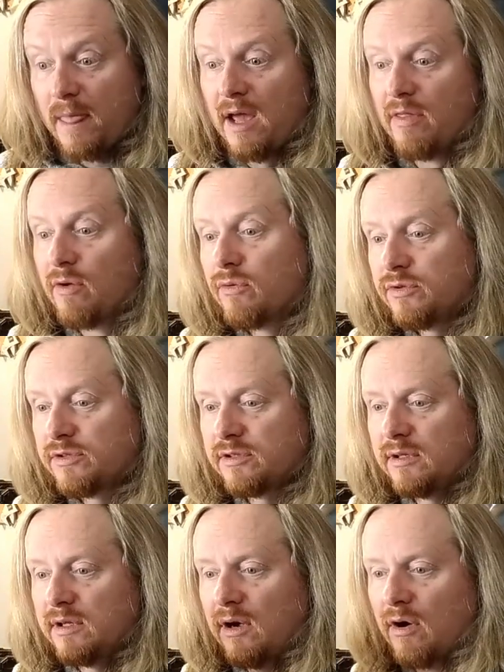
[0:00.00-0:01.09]
and those
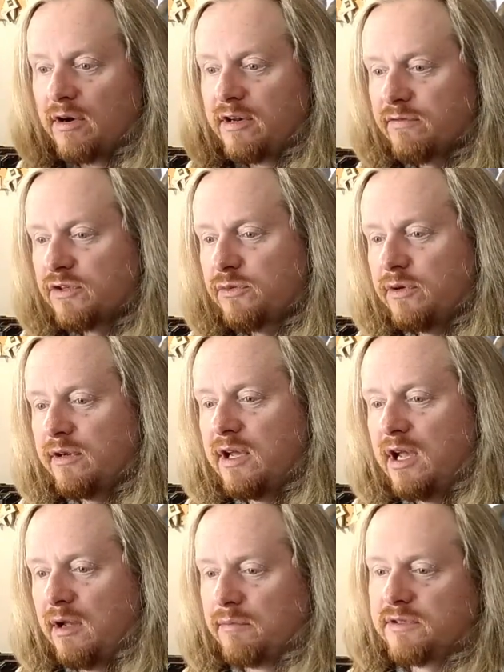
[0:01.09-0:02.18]
are a different suite of
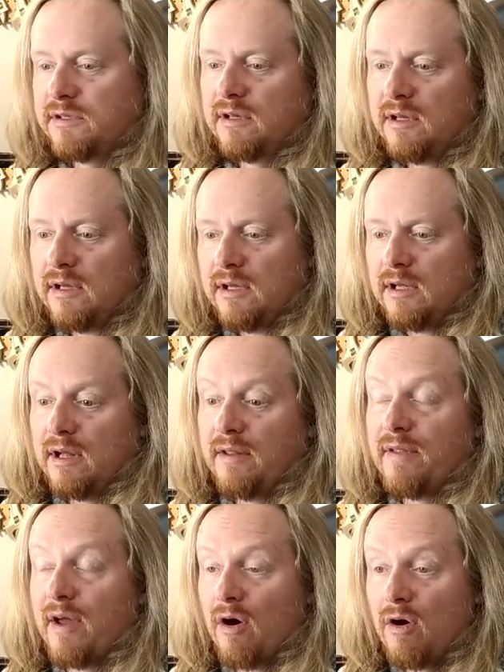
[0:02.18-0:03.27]
games.
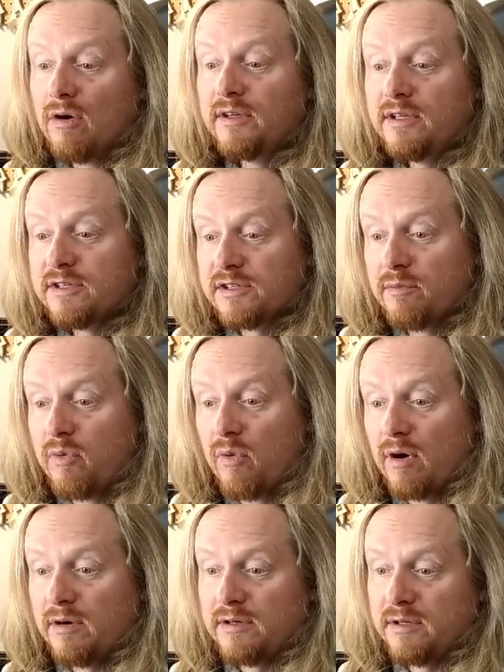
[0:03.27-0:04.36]
They all need to
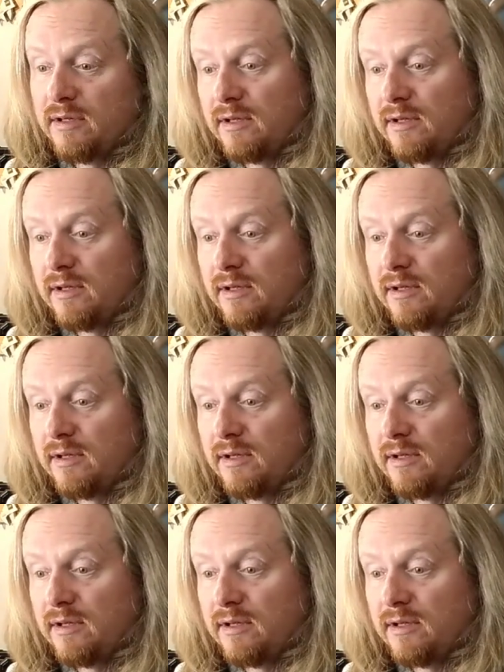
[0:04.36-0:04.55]
support